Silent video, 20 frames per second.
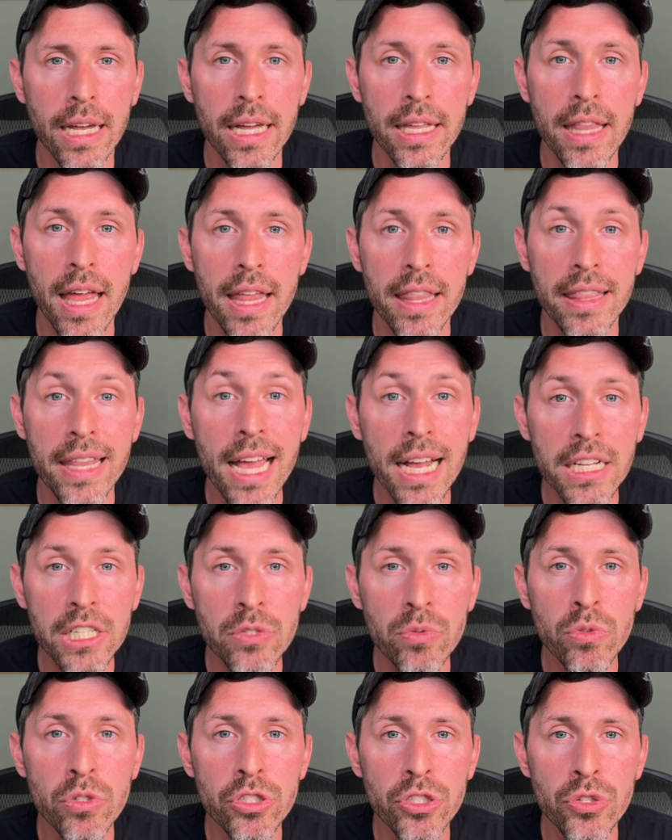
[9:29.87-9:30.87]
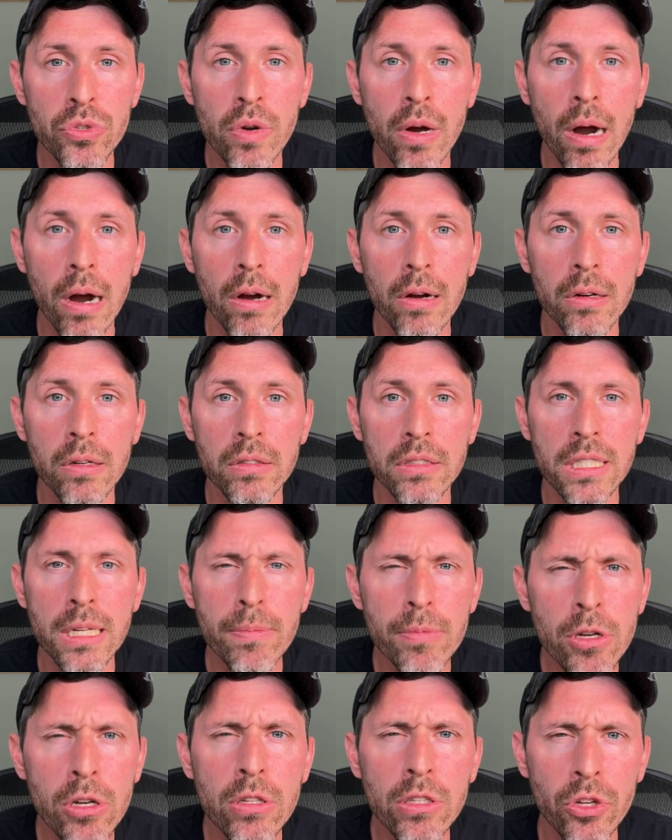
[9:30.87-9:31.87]
And then next we'll do our
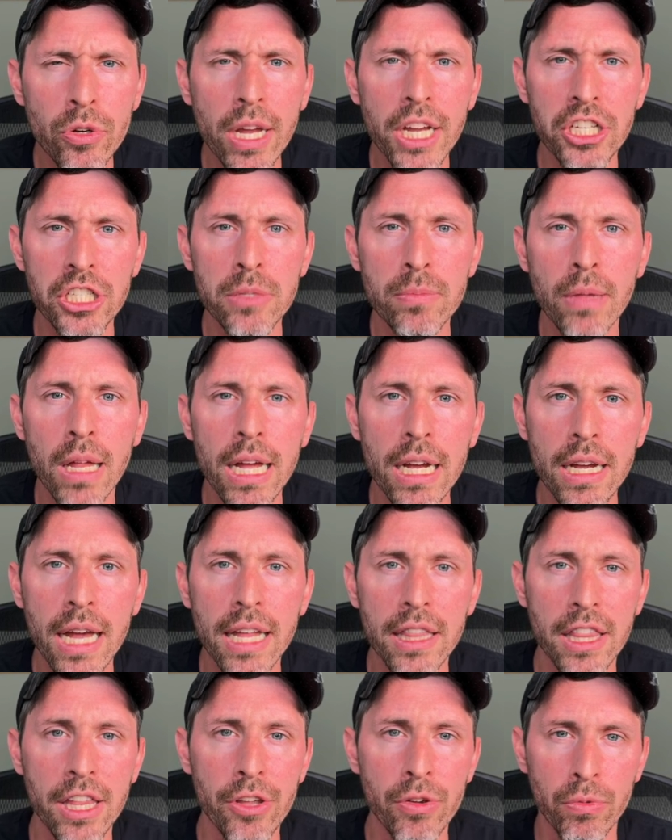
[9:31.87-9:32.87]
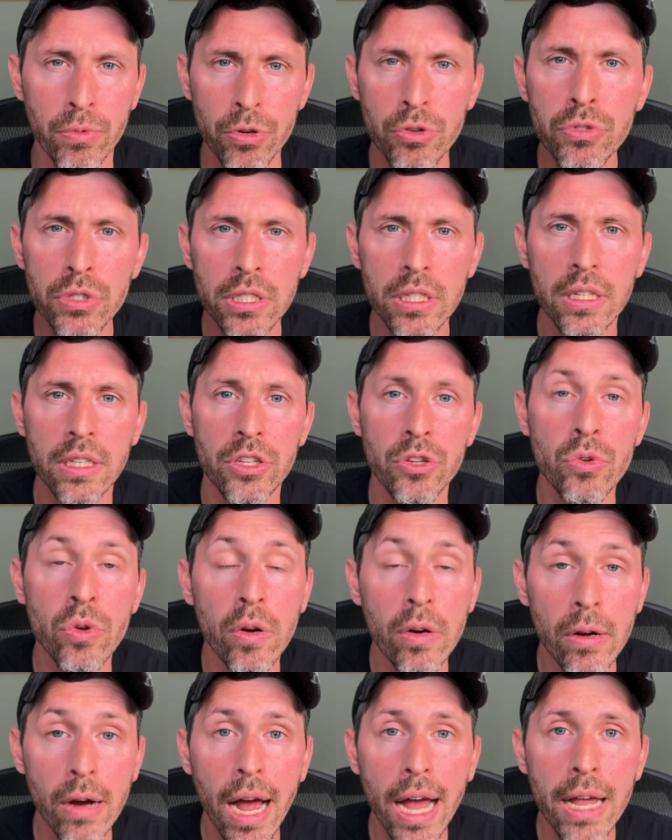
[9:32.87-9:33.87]
typical location block at the root
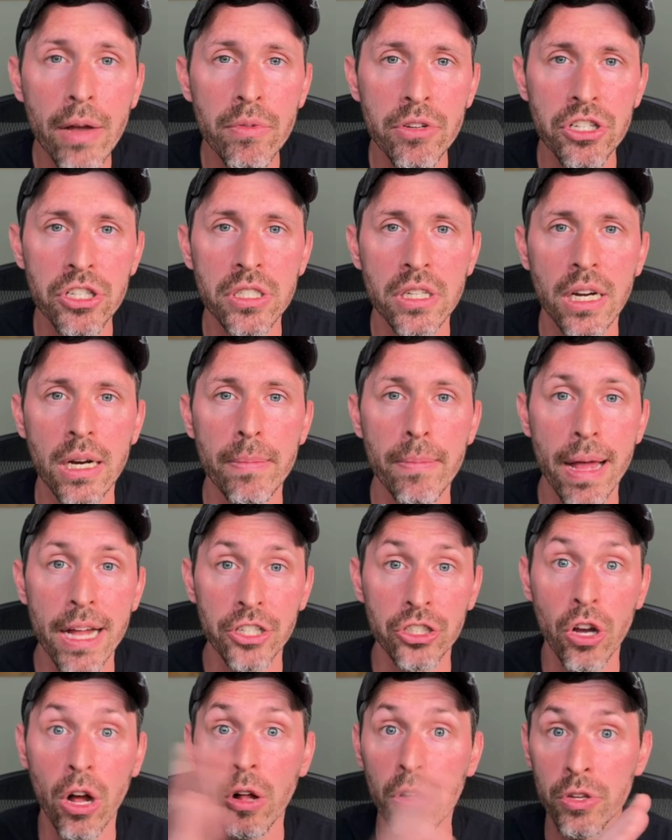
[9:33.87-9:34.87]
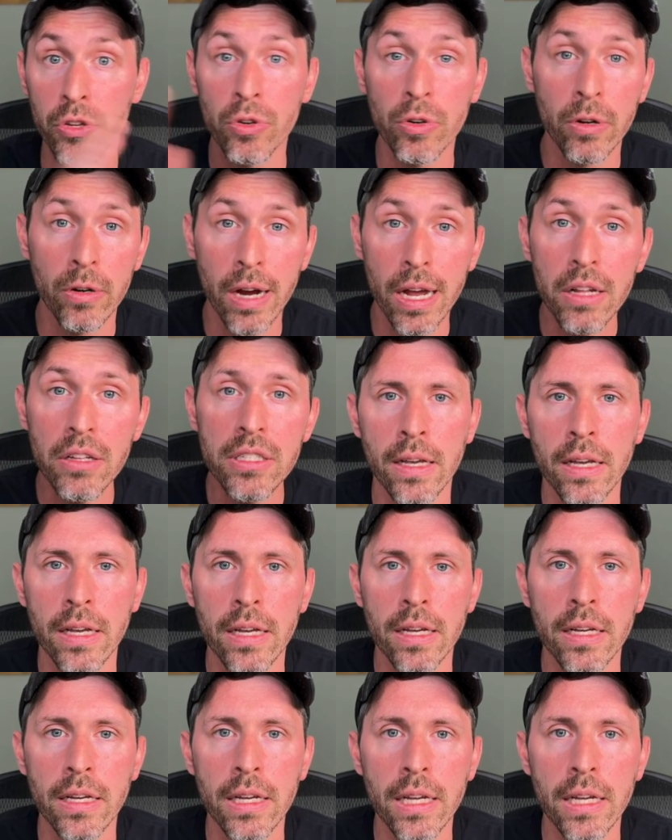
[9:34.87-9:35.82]
URI, which is going to match all URLs.